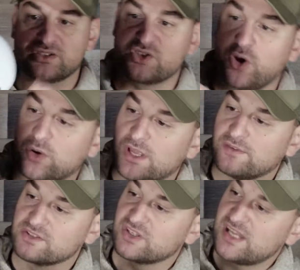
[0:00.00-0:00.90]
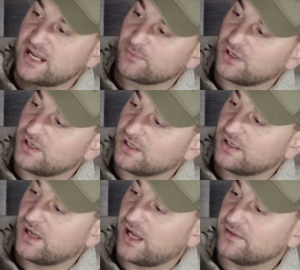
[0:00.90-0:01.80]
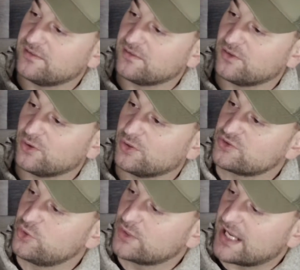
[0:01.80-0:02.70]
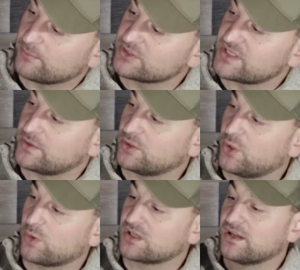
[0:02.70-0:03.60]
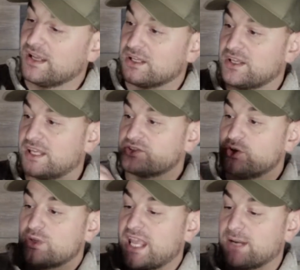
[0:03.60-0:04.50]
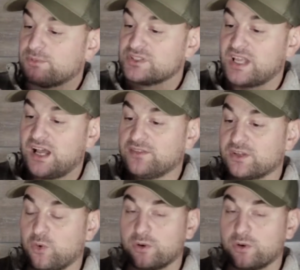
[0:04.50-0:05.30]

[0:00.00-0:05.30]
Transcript: So there's a camera on the two cameras on the lower and two cameras on the